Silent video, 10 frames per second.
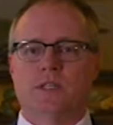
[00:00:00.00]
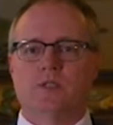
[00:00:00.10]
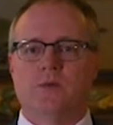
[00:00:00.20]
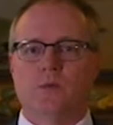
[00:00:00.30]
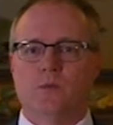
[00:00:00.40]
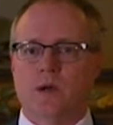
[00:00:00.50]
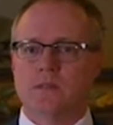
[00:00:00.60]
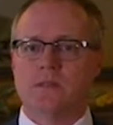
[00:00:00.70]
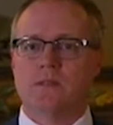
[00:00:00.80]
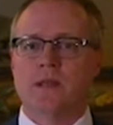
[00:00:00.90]
history
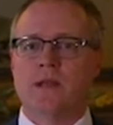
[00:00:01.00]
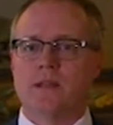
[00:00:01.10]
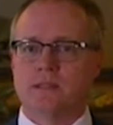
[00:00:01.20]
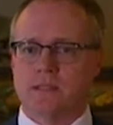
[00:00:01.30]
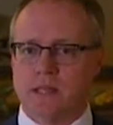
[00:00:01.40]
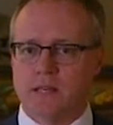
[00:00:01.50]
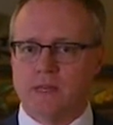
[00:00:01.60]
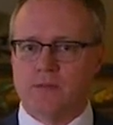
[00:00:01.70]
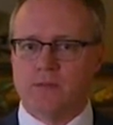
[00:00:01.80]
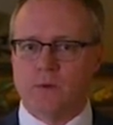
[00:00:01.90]
was the
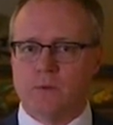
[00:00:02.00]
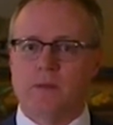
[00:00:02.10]
Synod of Dort,